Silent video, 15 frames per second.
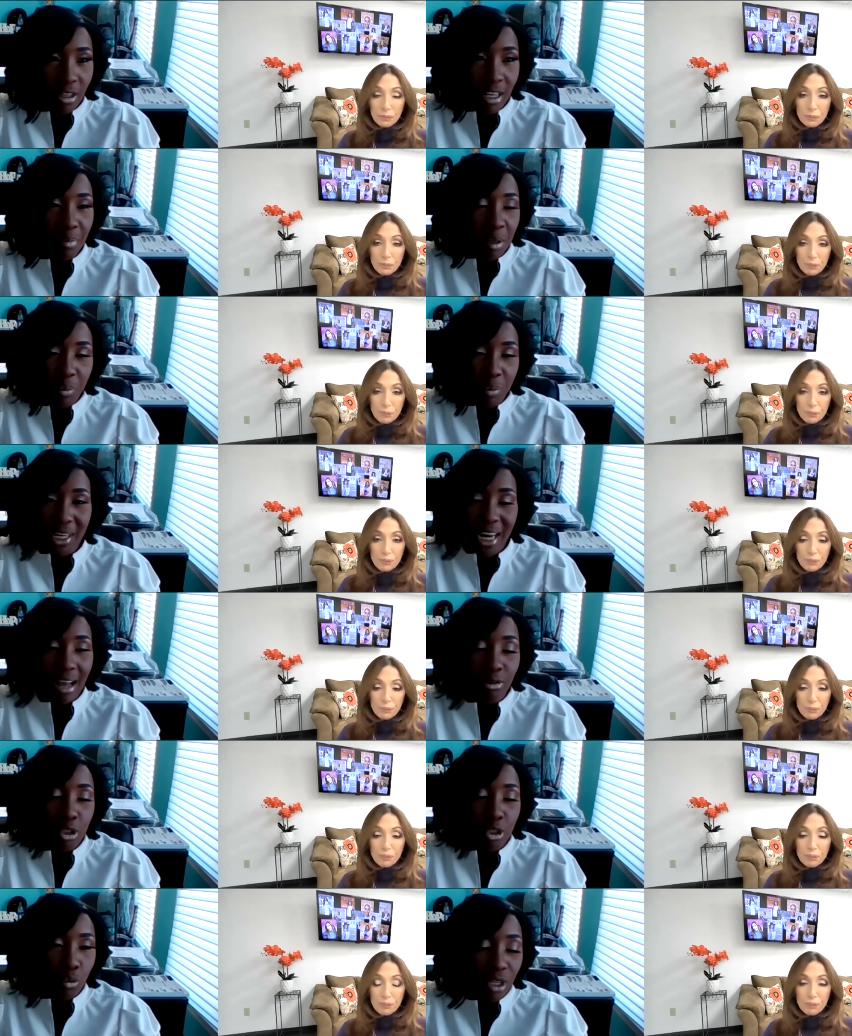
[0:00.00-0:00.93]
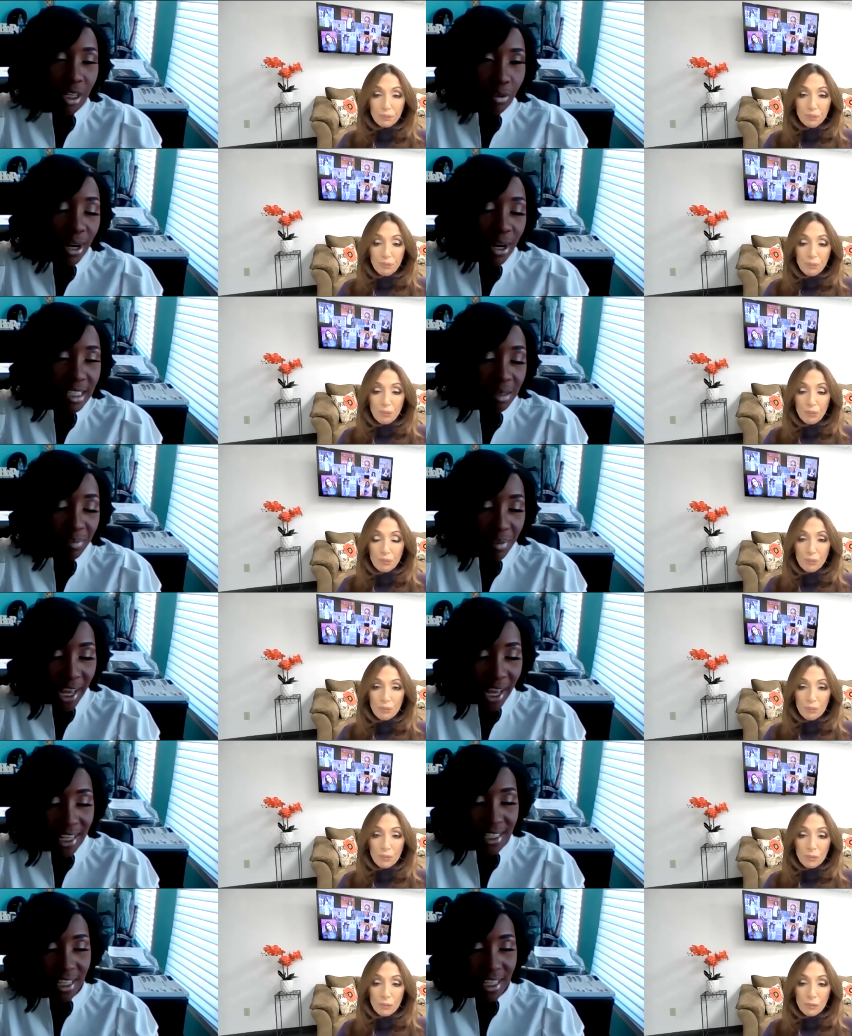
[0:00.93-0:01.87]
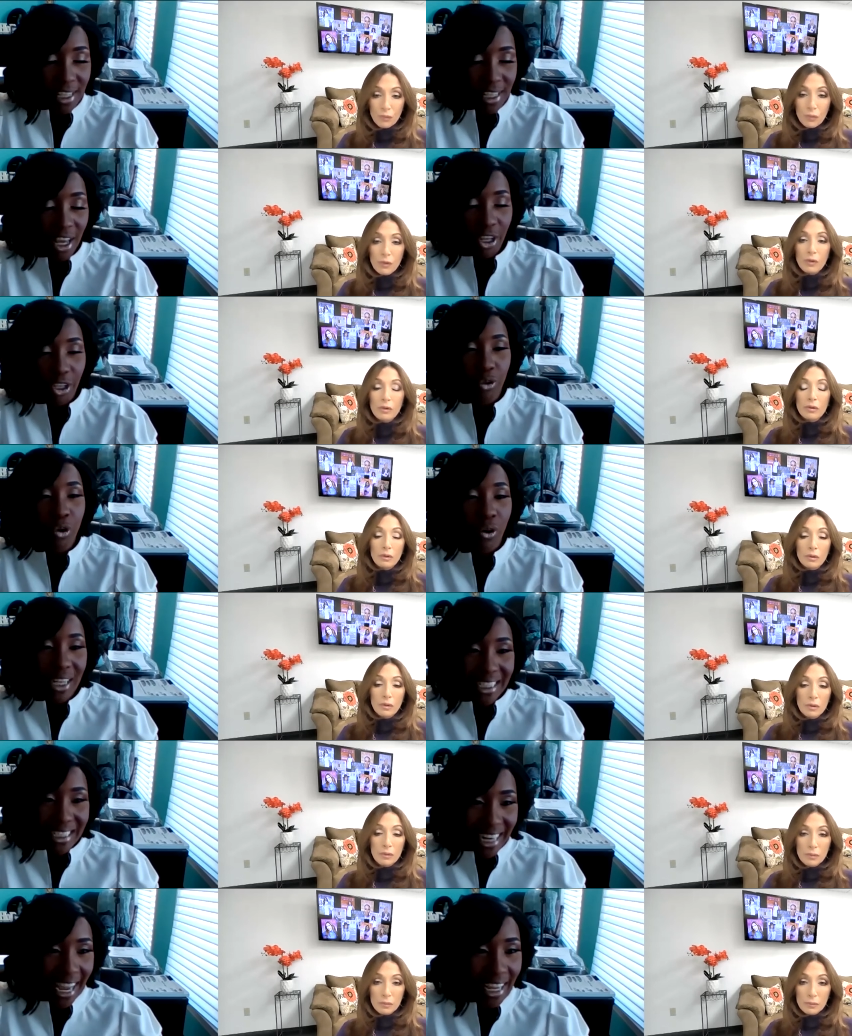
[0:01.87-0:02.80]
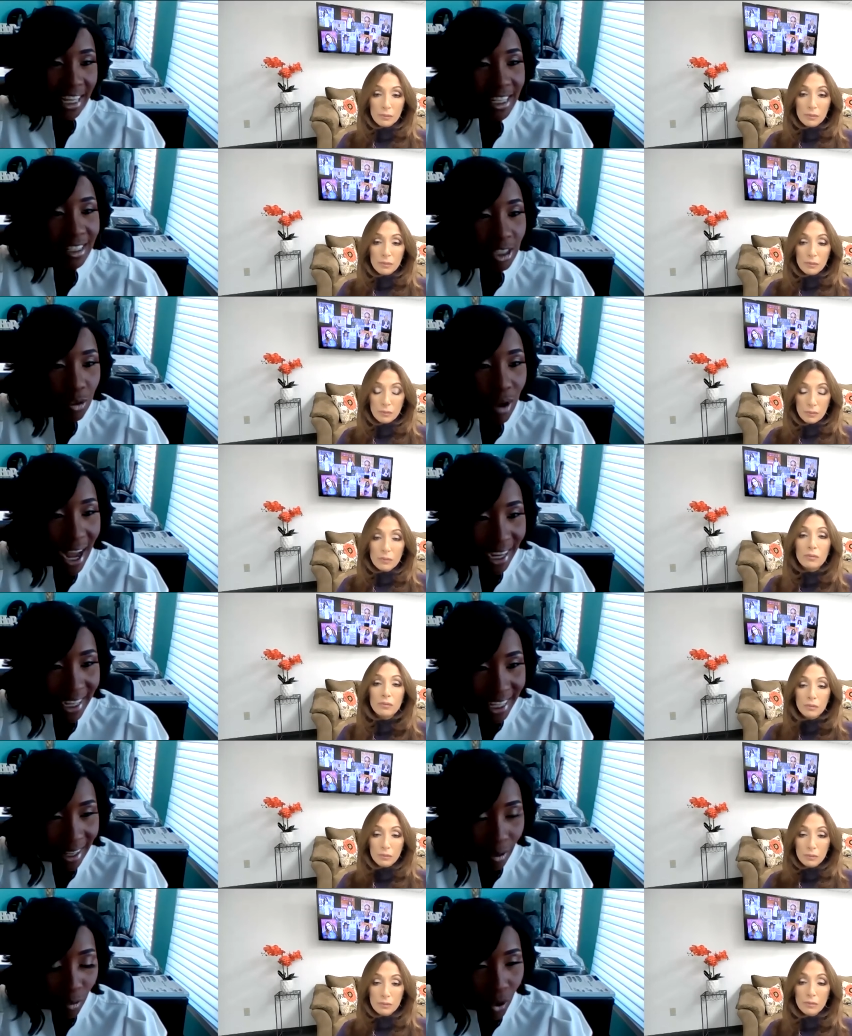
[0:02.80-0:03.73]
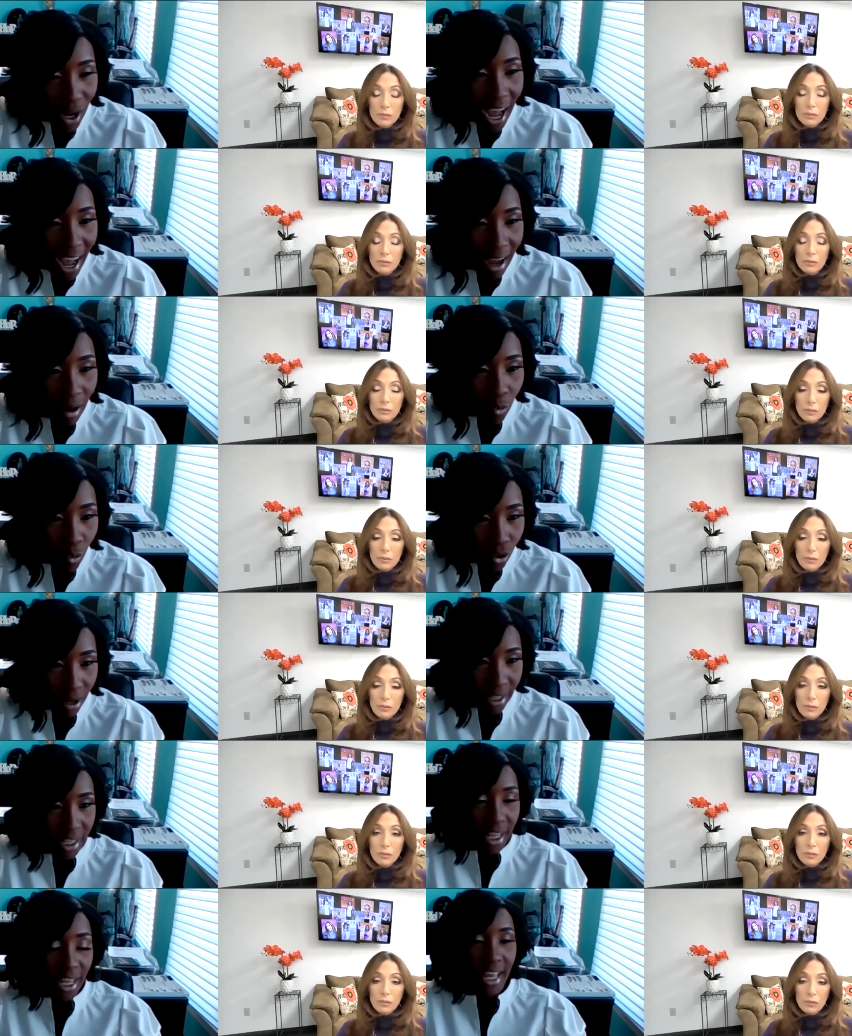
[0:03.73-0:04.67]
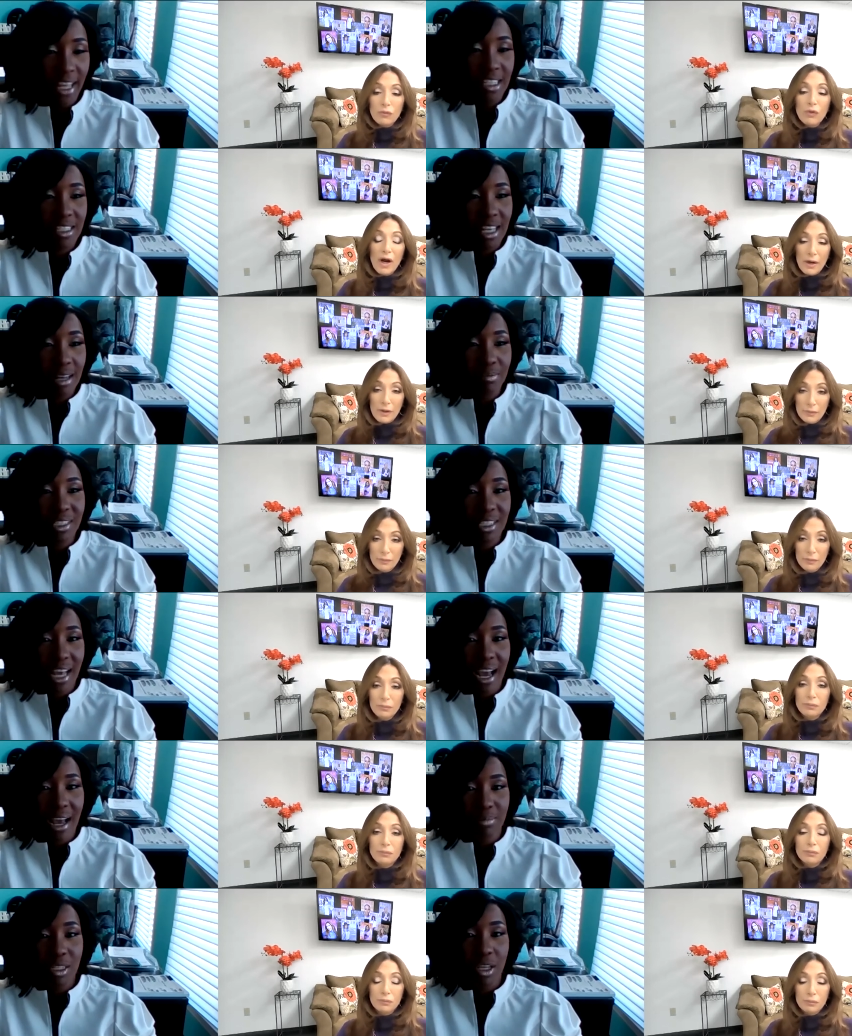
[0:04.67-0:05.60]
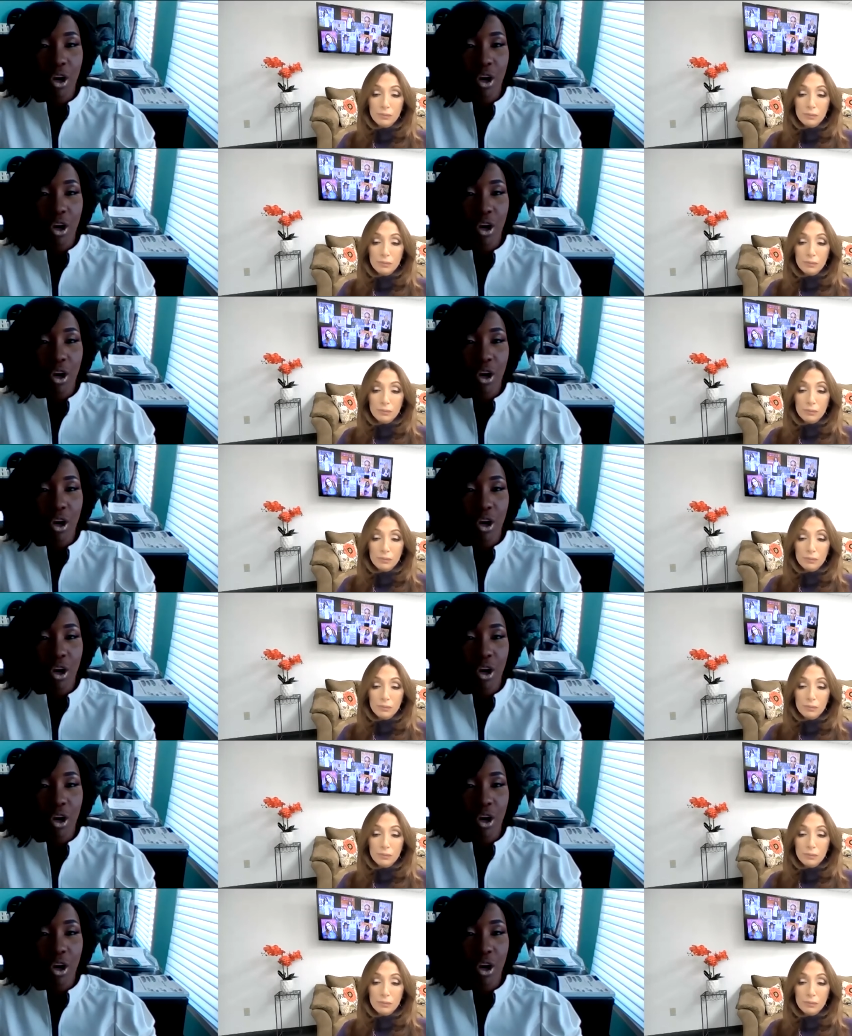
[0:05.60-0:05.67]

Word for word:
Speaker 1: Let me put out twenty resumes, you know, a day until I get what I want. And right. sometimes